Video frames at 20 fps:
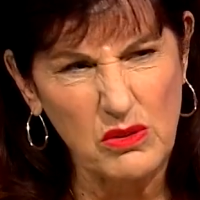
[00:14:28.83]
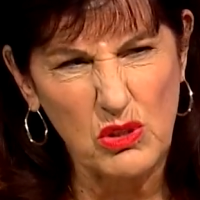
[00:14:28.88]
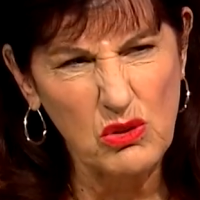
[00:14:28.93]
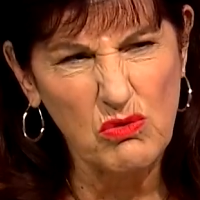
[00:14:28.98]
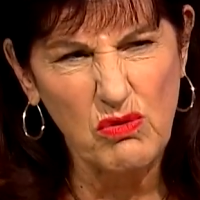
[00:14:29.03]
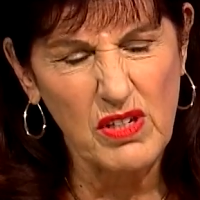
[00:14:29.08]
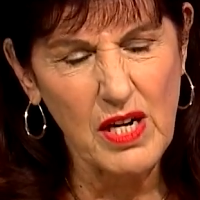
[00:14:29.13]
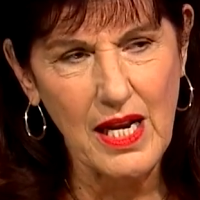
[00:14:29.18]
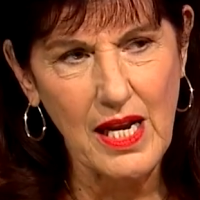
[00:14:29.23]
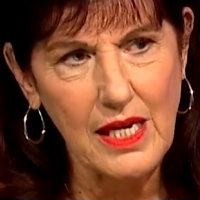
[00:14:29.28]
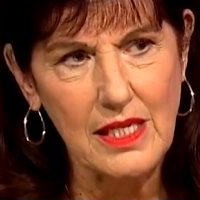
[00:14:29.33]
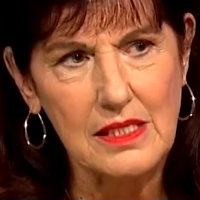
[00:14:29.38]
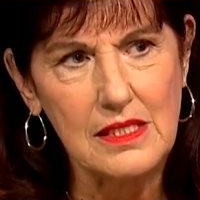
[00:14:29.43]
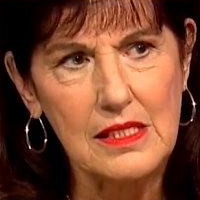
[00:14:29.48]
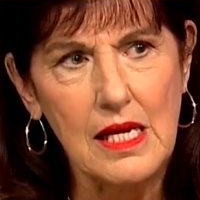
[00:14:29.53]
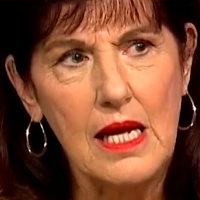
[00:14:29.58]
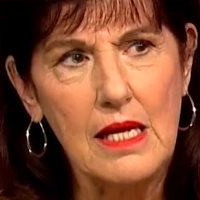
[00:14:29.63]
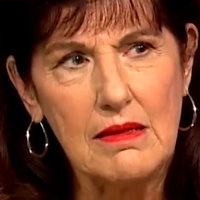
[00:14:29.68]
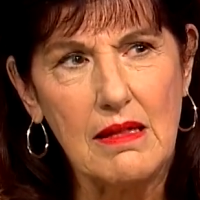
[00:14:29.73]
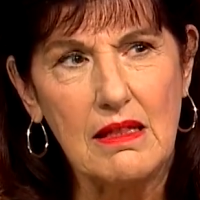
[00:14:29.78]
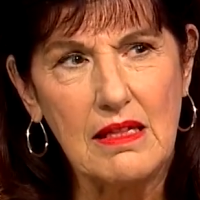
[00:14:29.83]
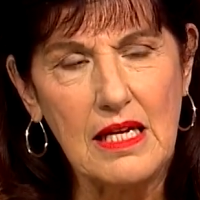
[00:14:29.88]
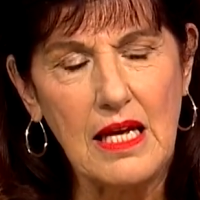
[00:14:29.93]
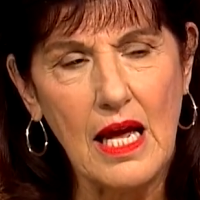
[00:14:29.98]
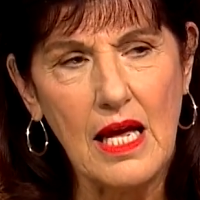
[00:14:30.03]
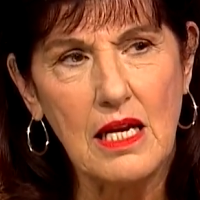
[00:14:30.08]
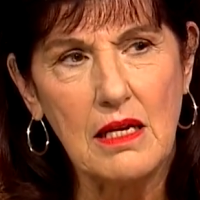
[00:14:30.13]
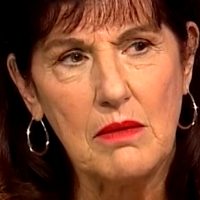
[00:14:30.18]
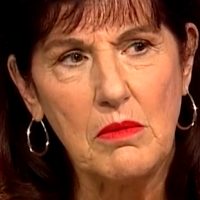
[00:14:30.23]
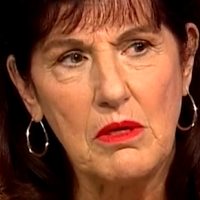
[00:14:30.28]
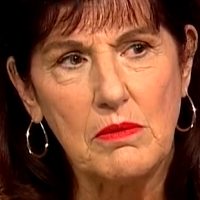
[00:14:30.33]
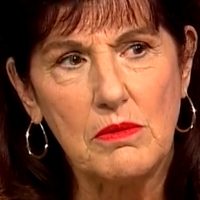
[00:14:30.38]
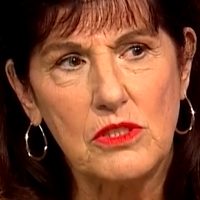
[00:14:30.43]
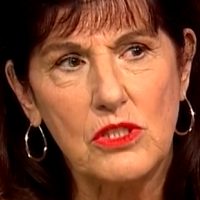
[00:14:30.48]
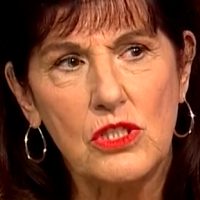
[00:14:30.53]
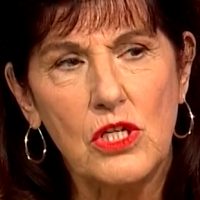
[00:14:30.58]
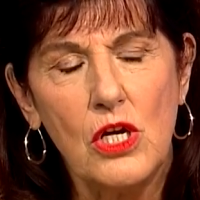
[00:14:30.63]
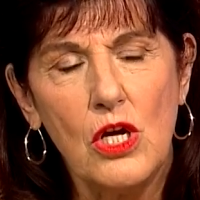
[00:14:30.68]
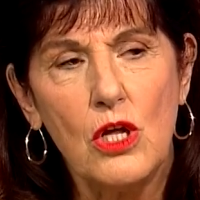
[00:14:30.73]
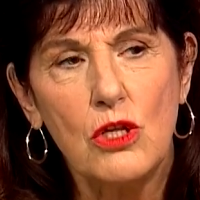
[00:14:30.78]
in those grenades that the
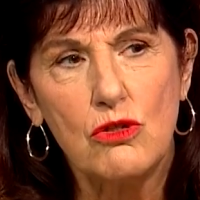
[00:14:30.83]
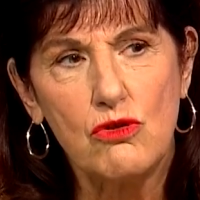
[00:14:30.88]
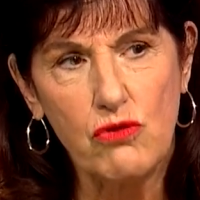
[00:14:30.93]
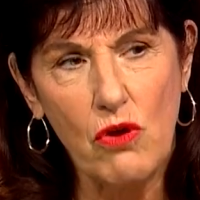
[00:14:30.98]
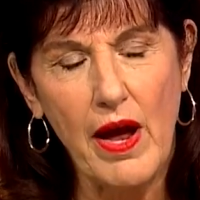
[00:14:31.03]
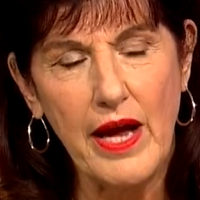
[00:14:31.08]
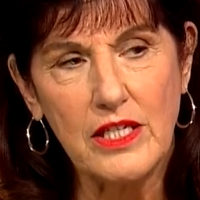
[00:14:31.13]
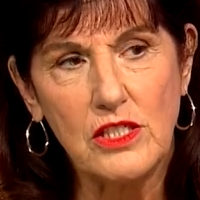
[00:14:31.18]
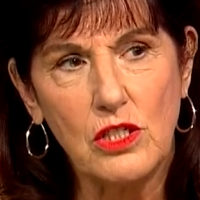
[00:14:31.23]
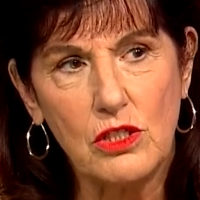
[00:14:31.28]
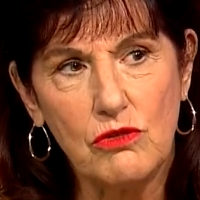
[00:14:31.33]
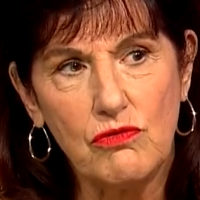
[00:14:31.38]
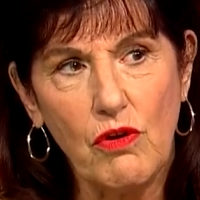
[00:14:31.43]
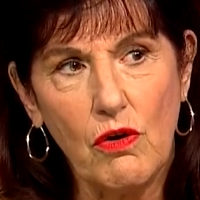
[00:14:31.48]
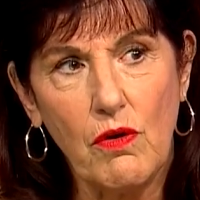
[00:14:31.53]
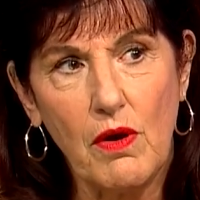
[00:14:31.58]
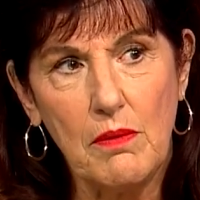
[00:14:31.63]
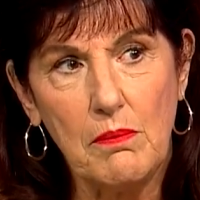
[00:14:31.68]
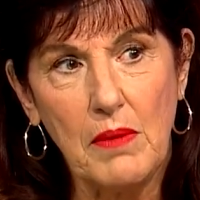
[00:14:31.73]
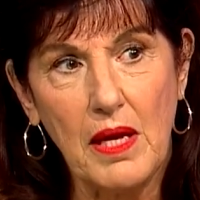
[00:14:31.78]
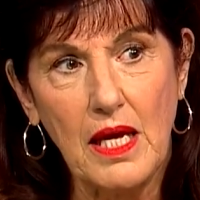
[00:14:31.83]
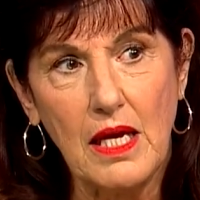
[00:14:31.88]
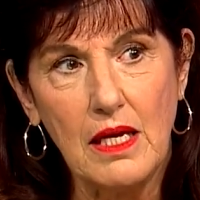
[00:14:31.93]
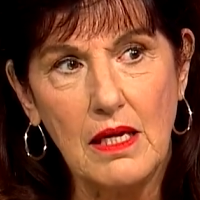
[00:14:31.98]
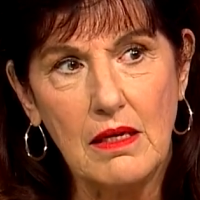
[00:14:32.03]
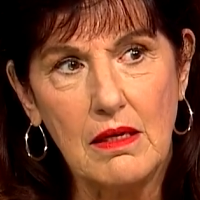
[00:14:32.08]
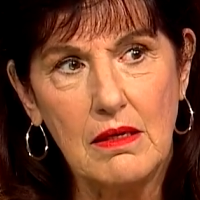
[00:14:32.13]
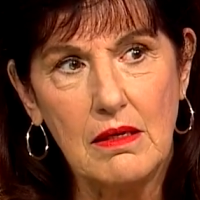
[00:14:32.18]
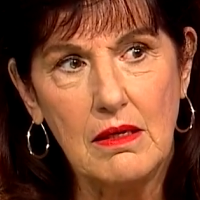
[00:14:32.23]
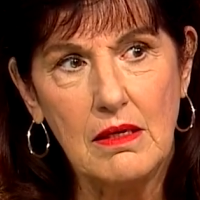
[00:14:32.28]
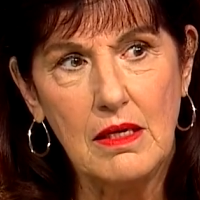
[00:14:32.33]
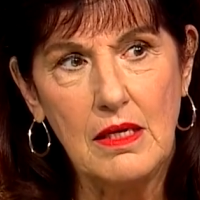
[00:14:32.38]
enemy was trying to throw at me.